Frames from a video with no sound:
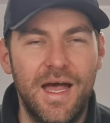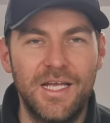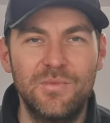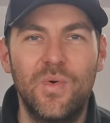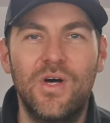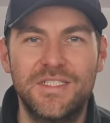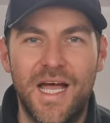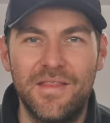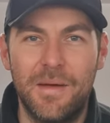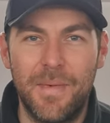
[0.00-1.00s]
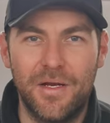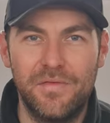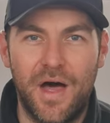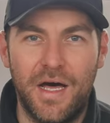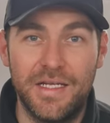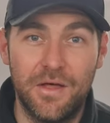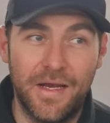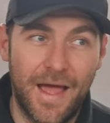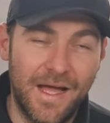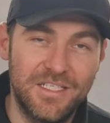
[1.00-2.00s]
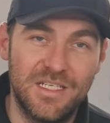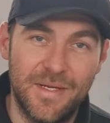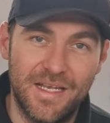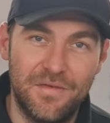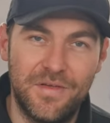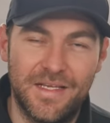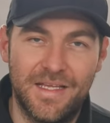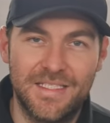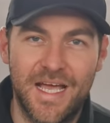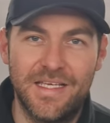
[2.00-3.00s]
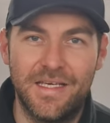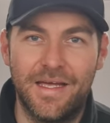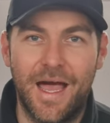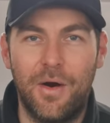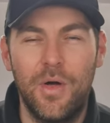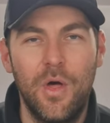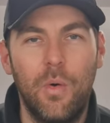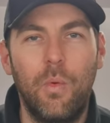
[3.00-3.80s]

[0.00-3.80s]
hadn't worked out the amount of honey that I'd actually be lifting and taking out,